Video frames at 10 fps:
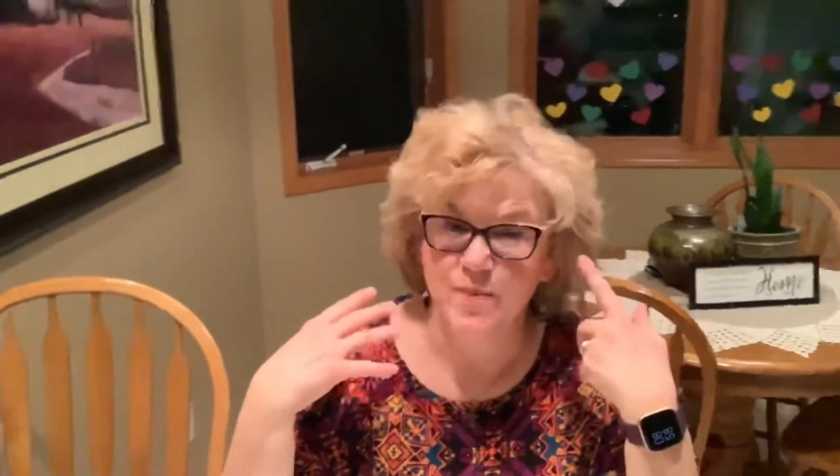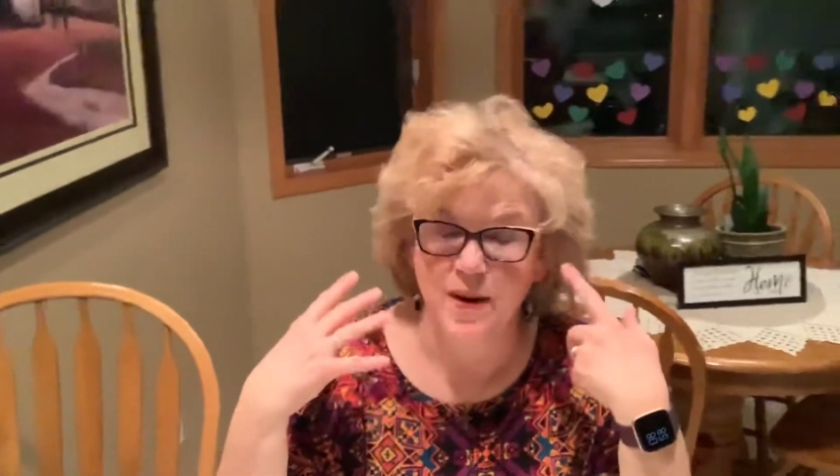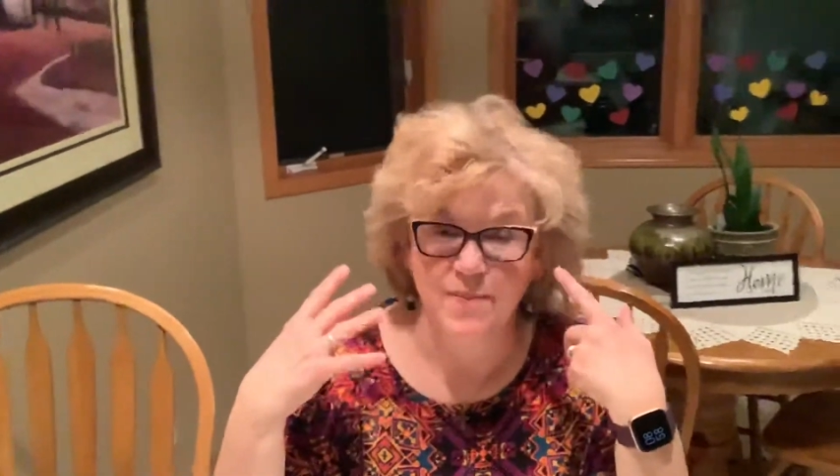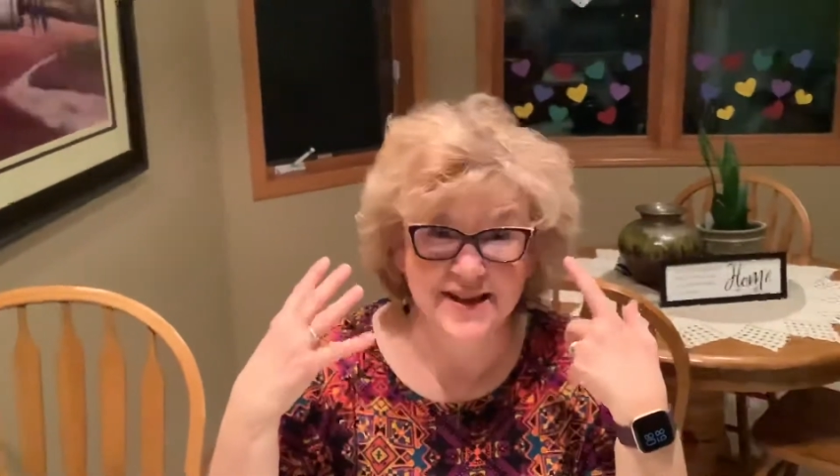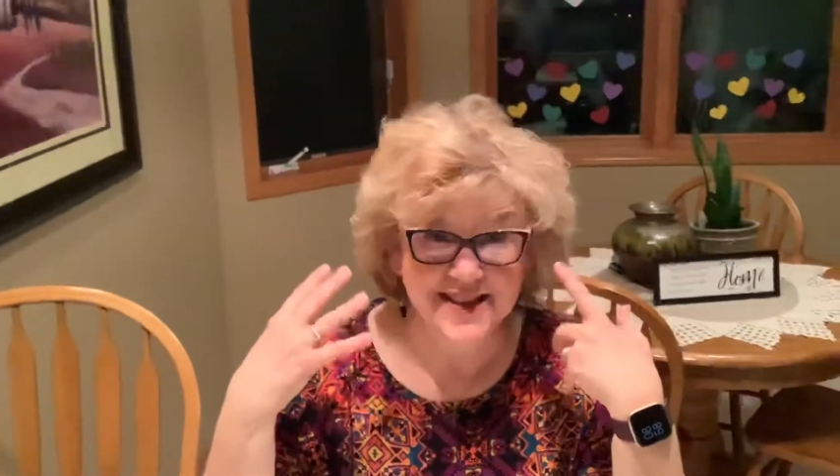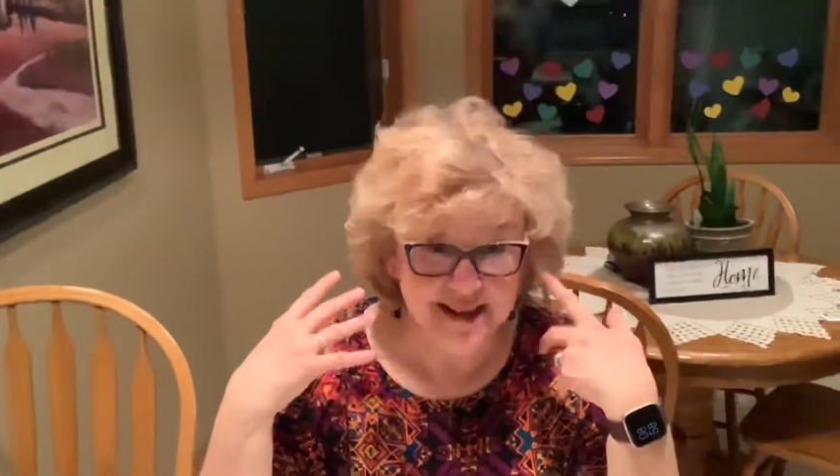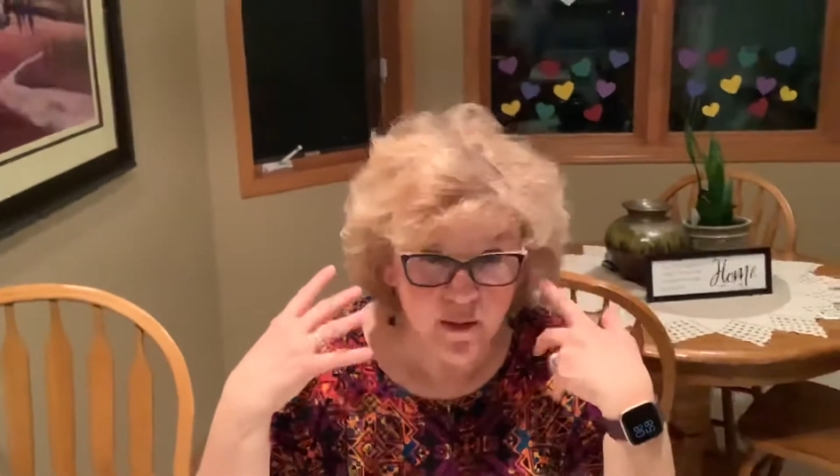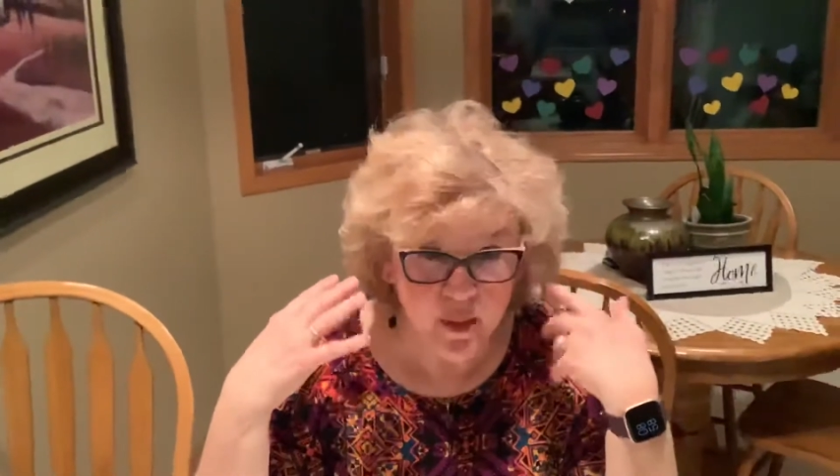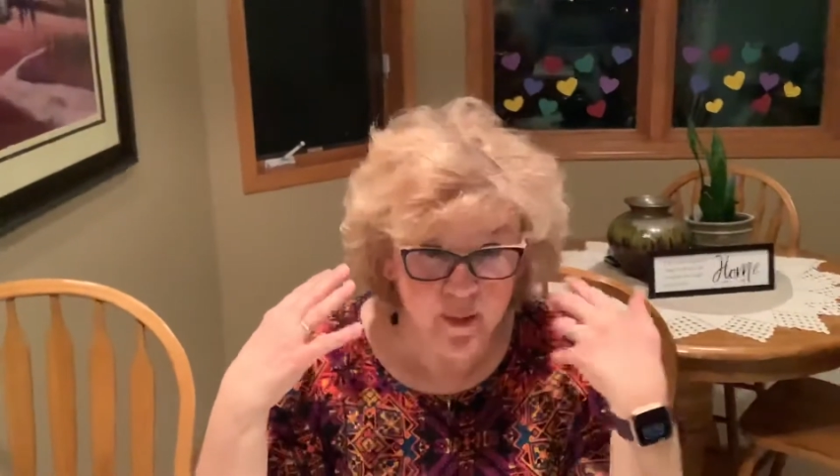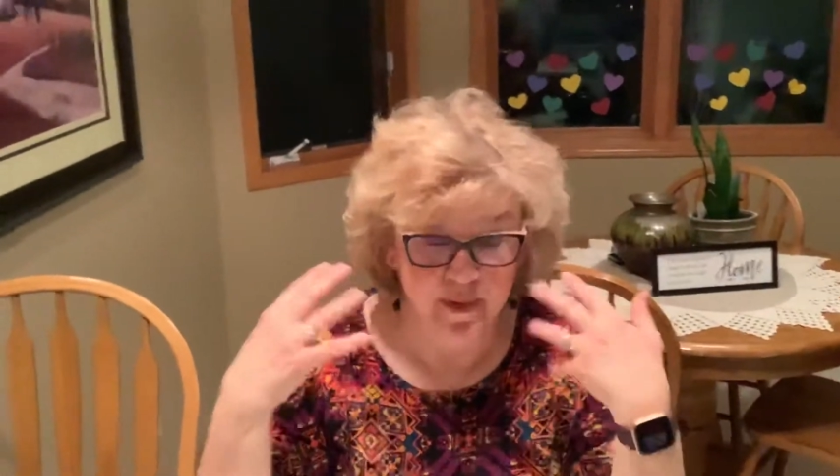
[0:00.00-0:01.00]
but my sump
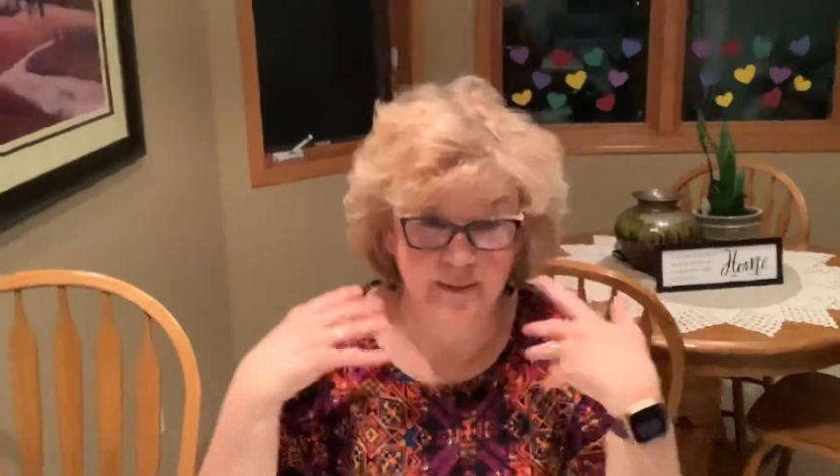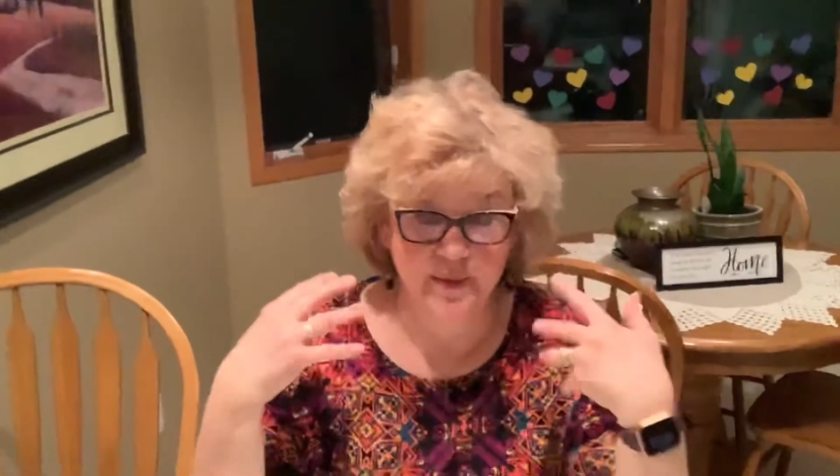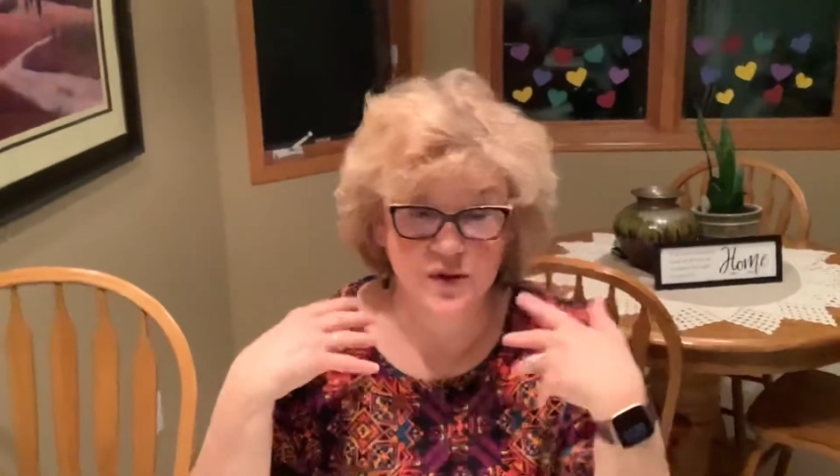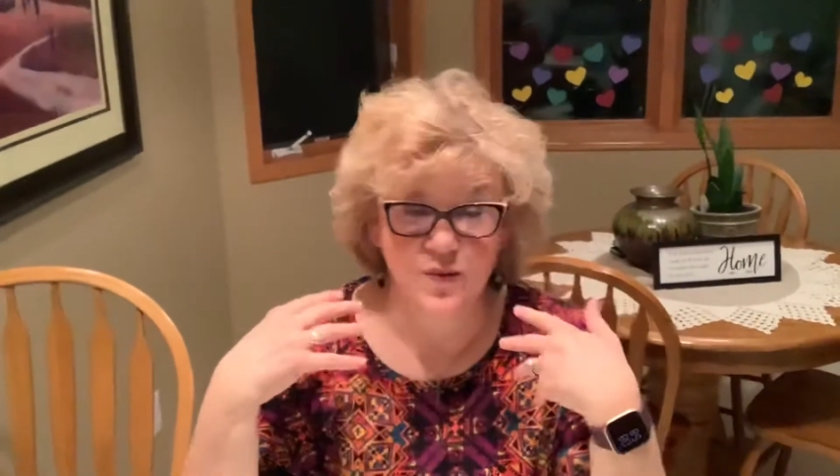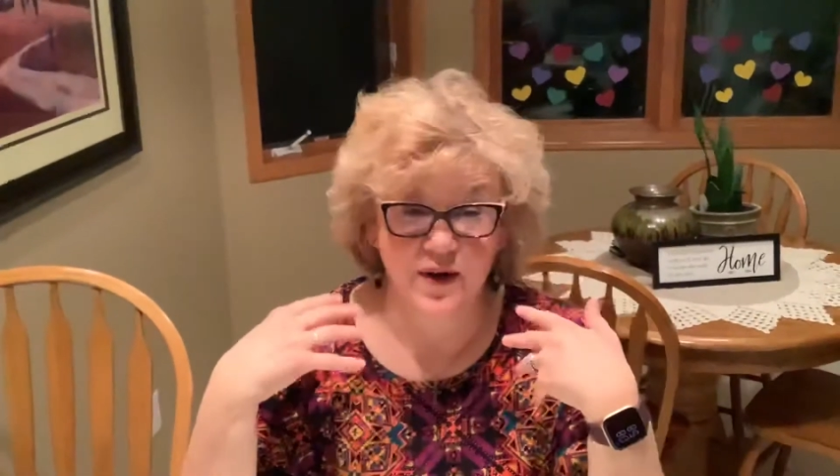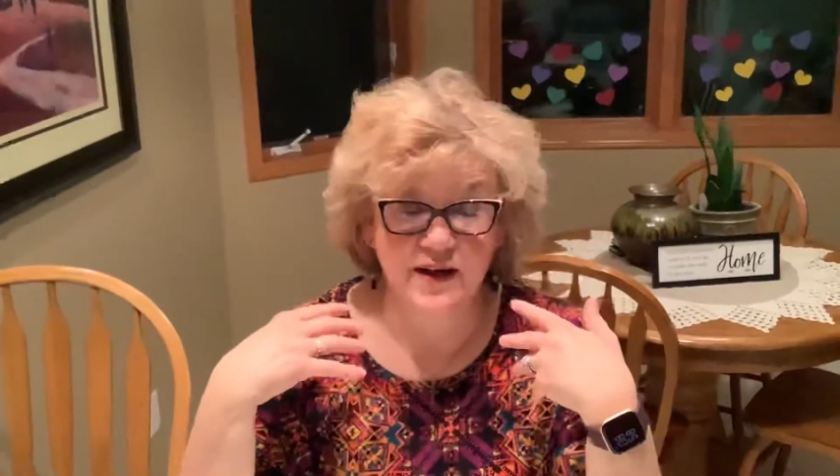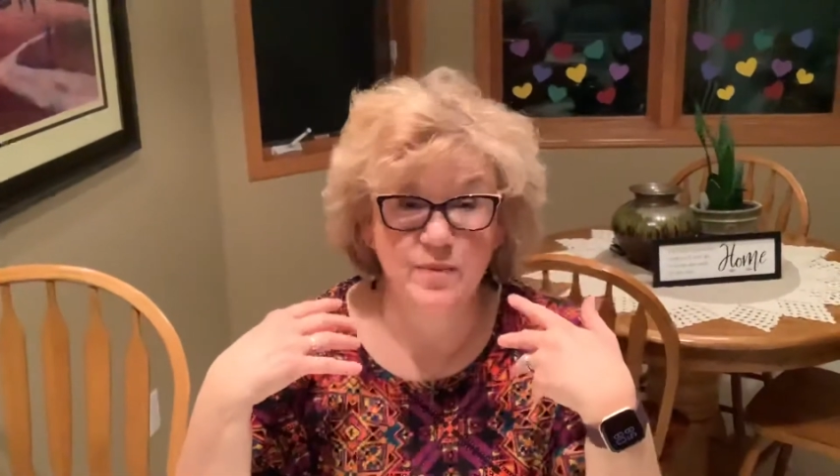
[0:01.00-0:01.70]
pump is running